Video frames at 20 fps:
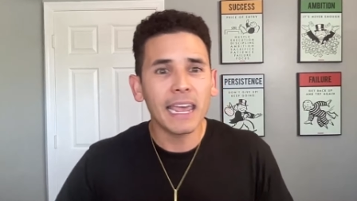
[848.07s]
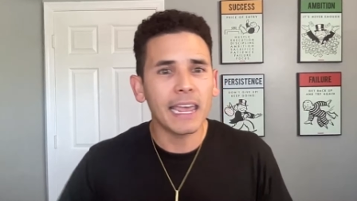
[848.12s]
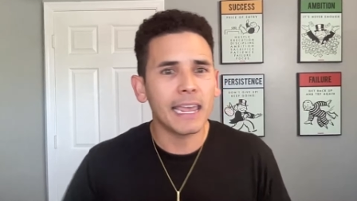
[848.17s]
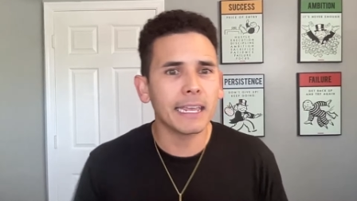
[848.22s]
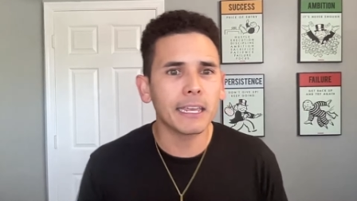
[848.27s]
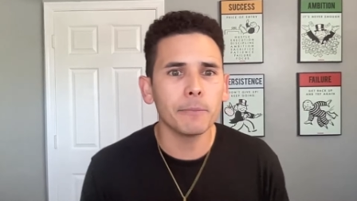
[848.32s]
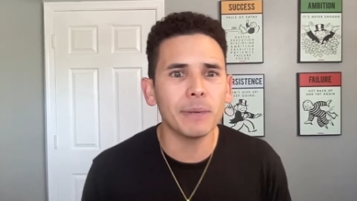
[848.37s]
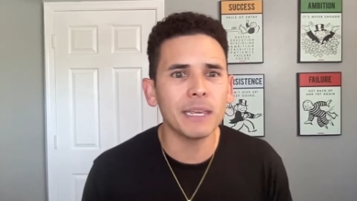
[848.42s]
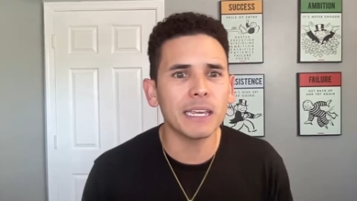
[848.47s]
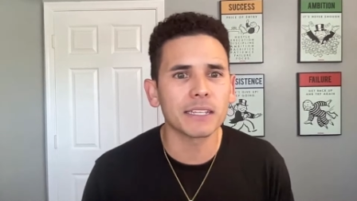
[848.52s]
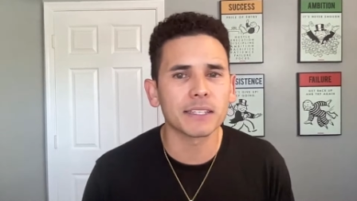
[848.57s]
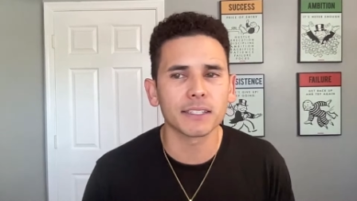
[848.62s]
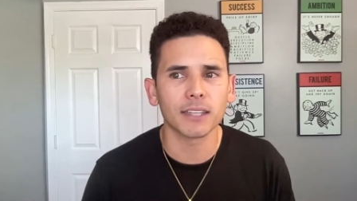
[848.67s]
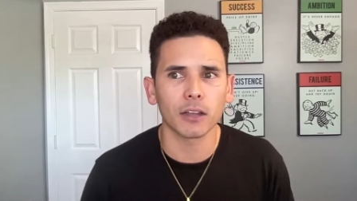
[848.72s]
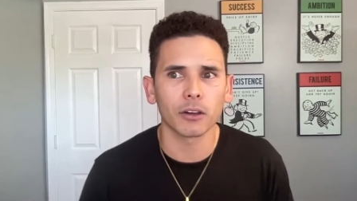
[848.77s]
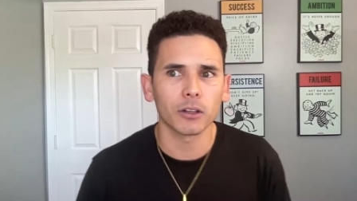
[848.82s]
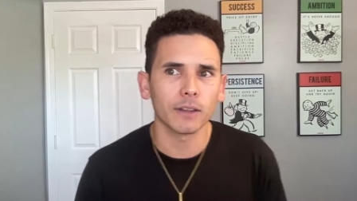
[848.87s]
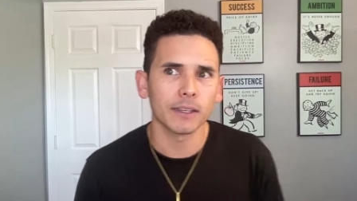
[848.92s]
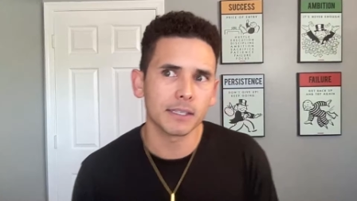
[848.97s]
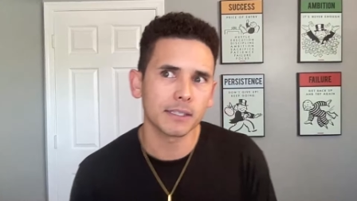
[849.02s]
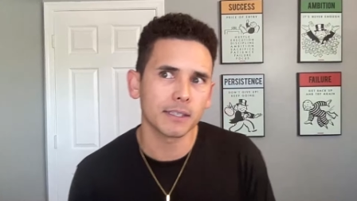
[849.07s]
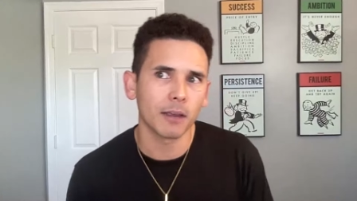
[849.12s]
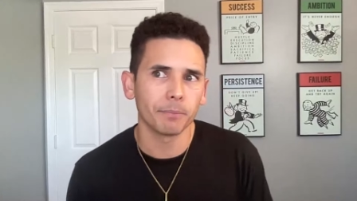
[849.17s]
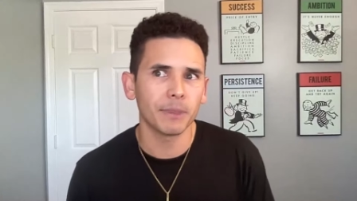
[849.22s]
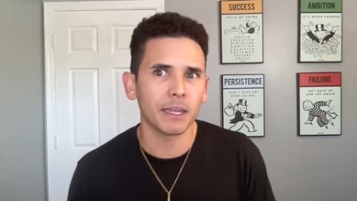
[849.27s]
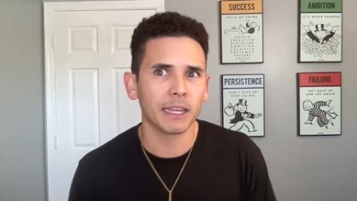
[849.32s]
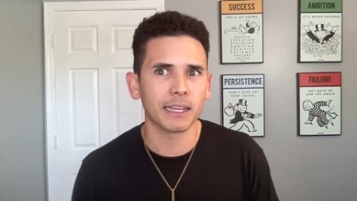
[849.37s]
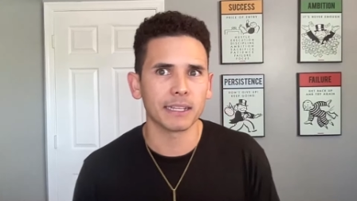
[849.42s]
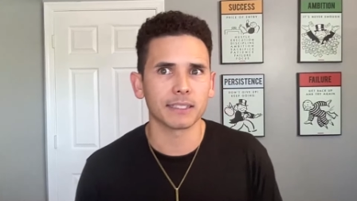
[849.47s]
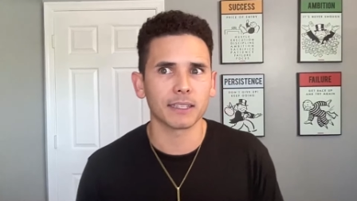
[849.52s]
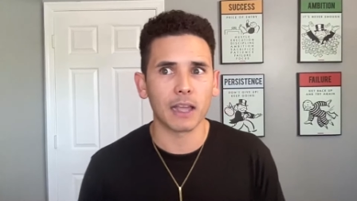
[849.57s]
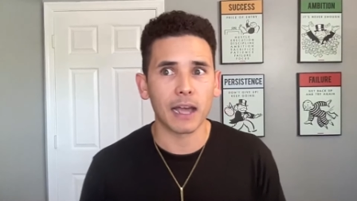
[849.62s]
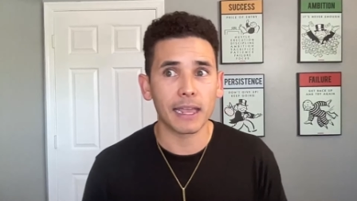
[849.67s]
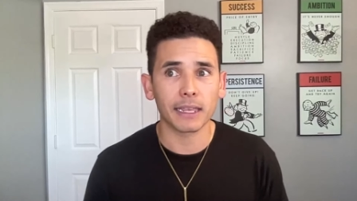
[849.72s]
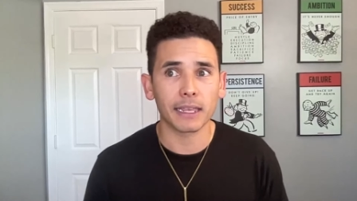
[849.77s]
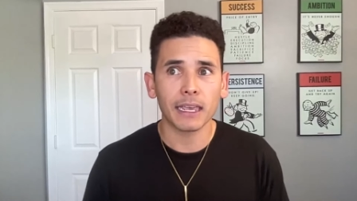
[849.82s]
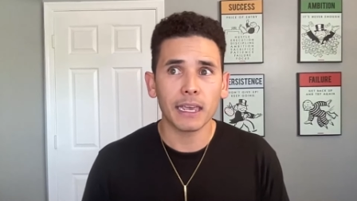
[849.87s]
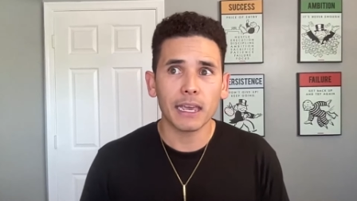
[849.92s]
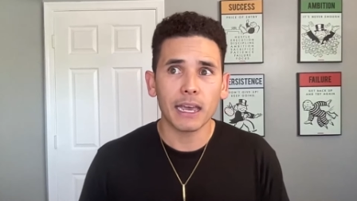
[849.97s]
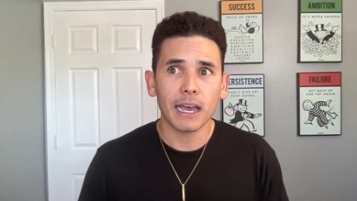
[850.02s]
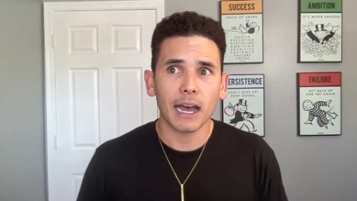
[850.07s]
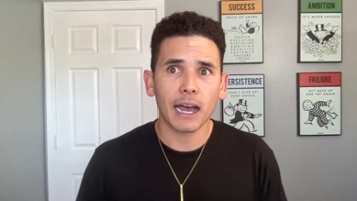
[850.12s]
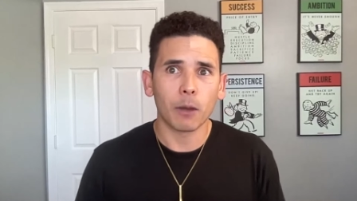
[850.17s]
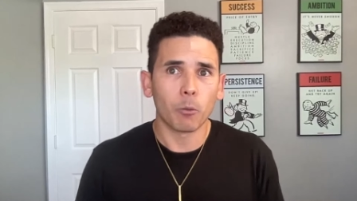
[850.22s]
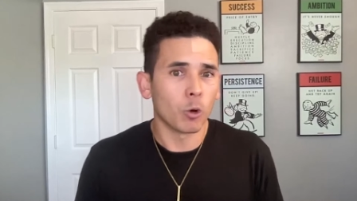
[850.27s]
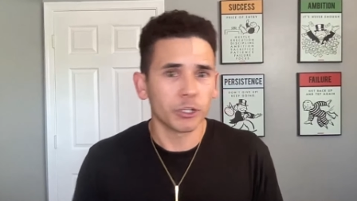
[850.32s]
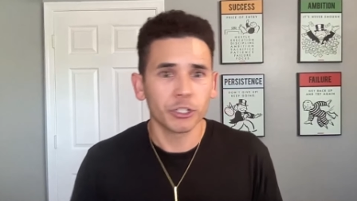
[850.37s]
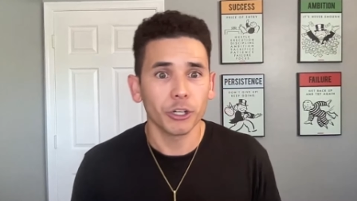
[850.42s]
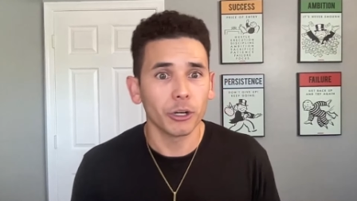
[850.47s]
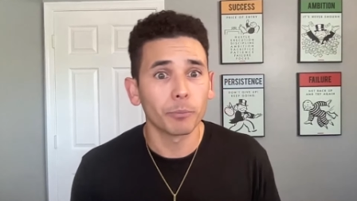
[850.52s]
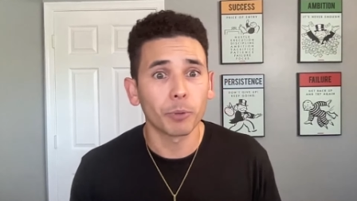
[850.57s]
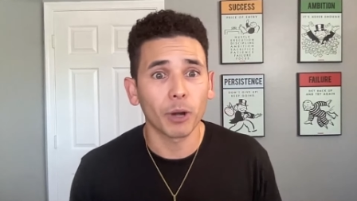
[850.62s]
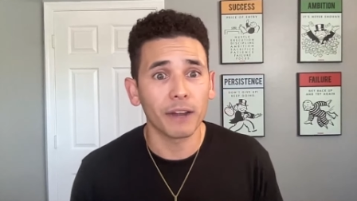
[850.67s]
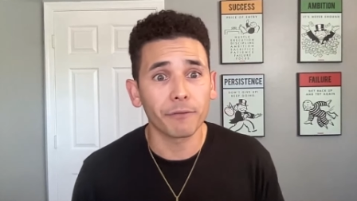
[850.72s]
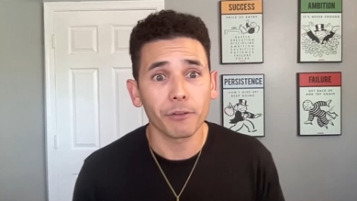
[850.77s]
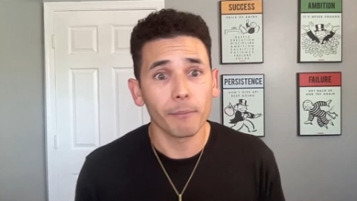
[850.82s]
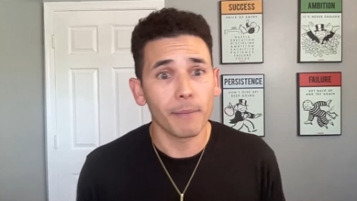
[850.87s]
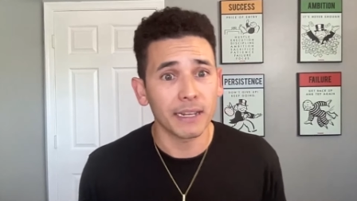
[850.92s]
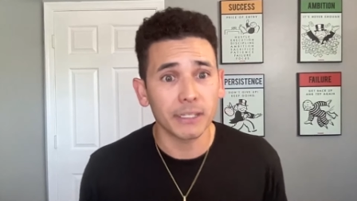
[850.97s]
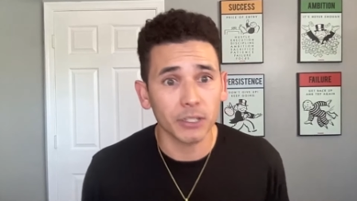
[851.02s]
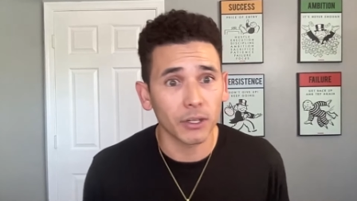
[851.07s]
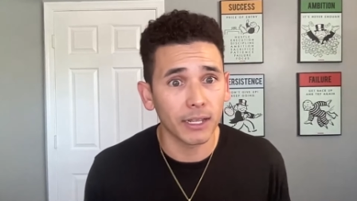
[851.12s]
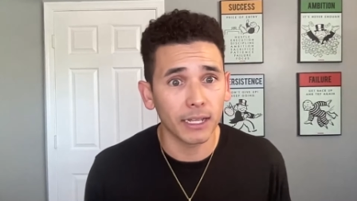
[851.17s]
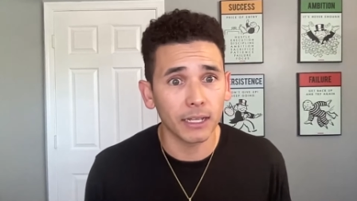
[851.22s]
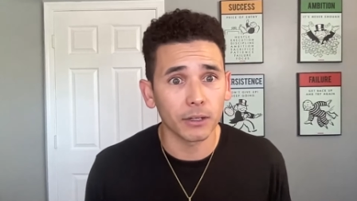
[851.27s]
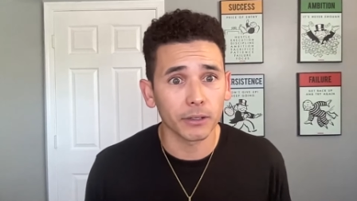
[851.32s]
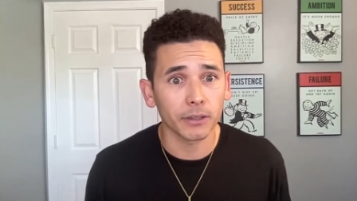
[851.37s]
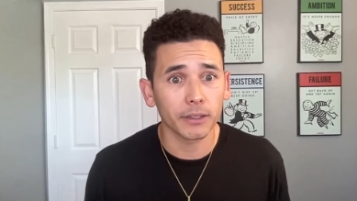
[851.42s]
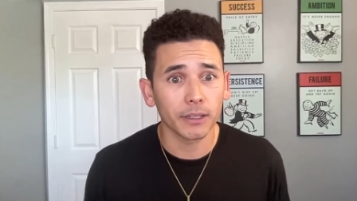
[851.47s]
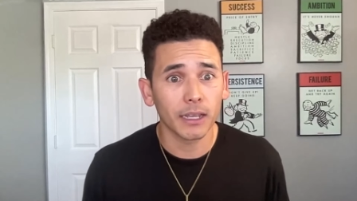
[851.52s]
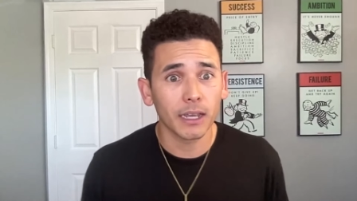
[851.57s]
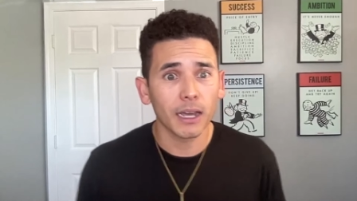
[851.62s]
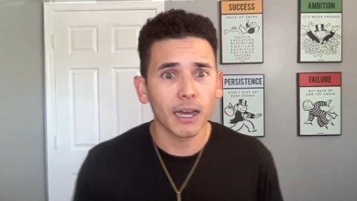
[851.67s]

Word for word: it could be as subtle as something as like i want you to pray for mental health